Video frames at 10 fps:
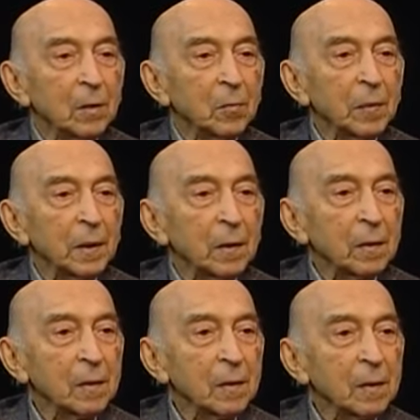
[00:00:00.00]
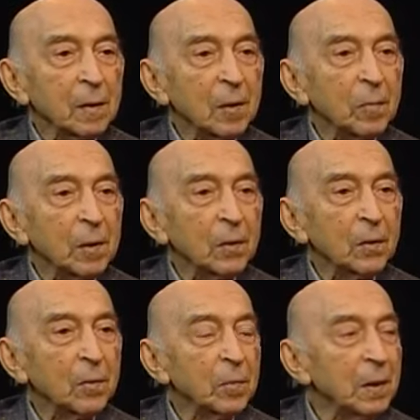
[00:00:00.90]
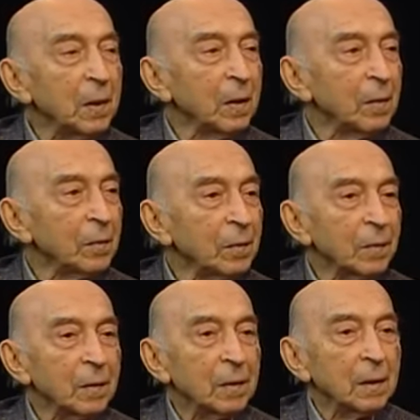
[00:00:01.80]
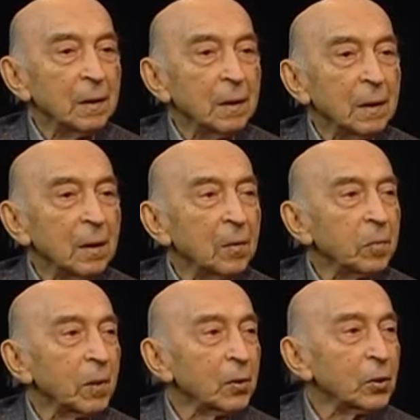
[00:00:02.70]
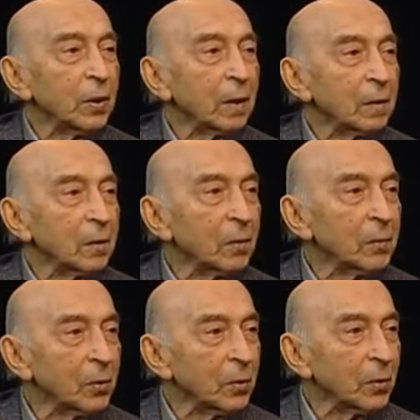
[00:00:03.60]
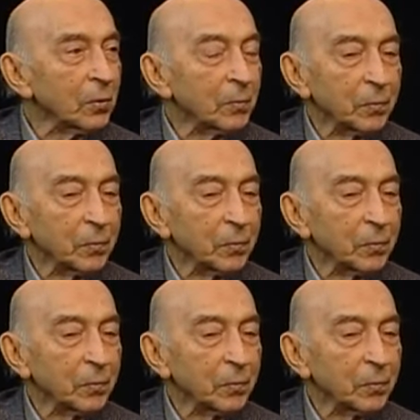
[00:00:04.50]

because they simply don't believe in partiality of truth.